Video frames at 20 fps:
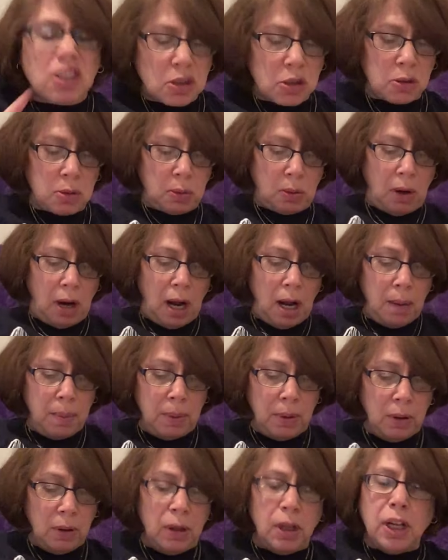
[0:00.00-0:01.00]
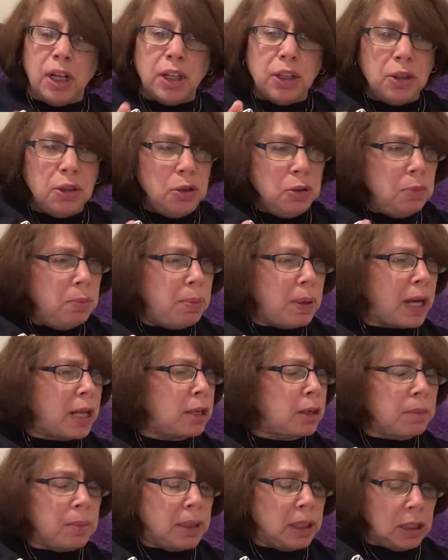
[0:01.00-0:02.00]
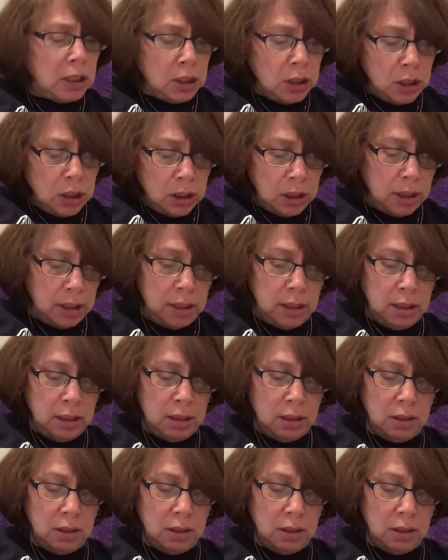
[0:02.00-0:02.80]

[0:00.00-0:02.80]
in trouble. You better be good.